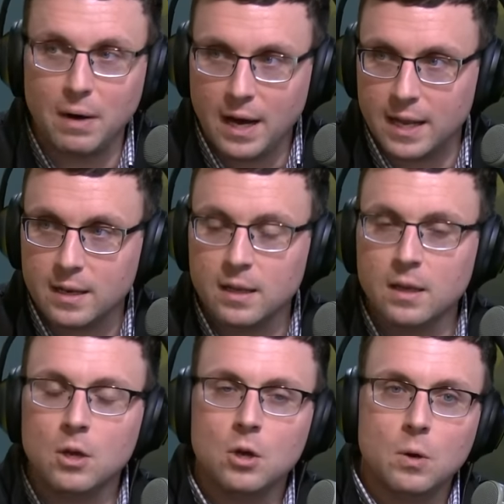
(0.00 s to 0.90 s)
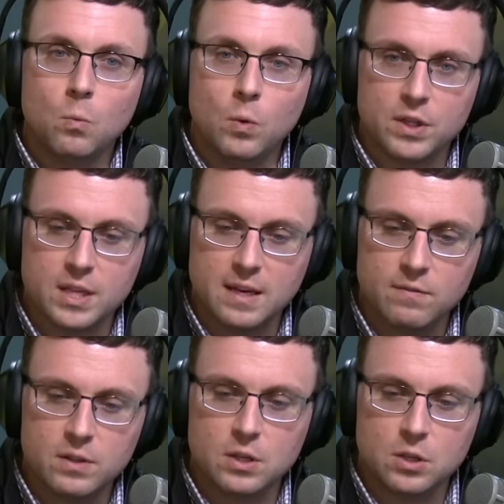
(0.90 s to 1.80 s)
But with
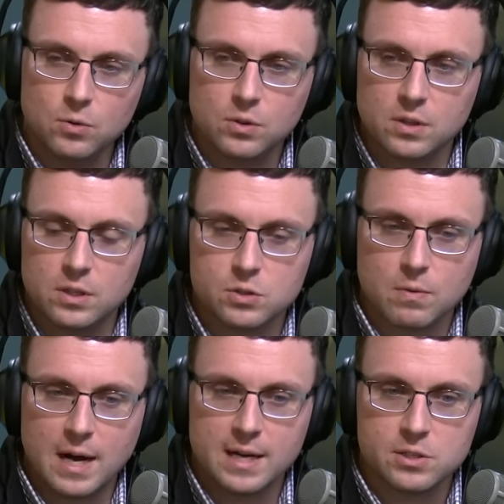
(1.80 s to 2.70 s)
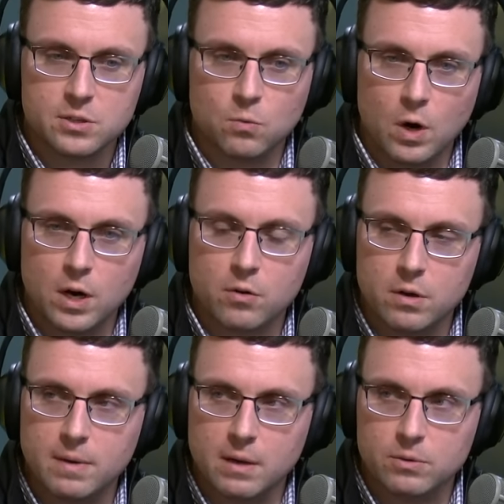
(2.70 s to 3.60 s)
given the youth of this roster and what
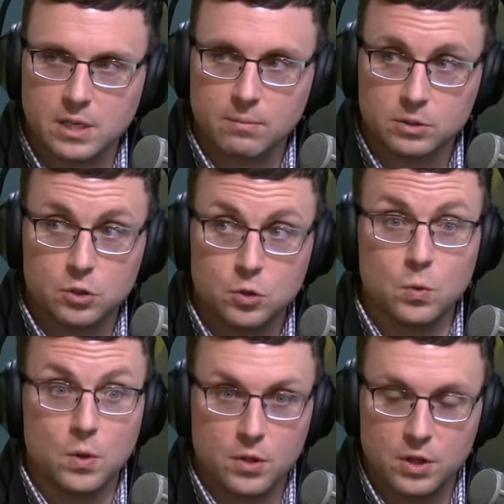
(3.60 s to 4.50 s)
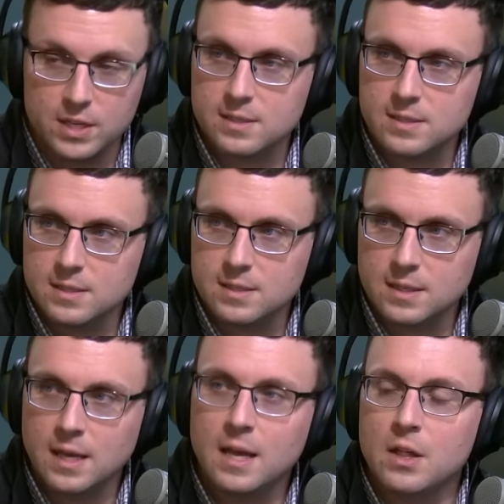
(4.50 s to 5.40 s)
Green Bay was able to do this season,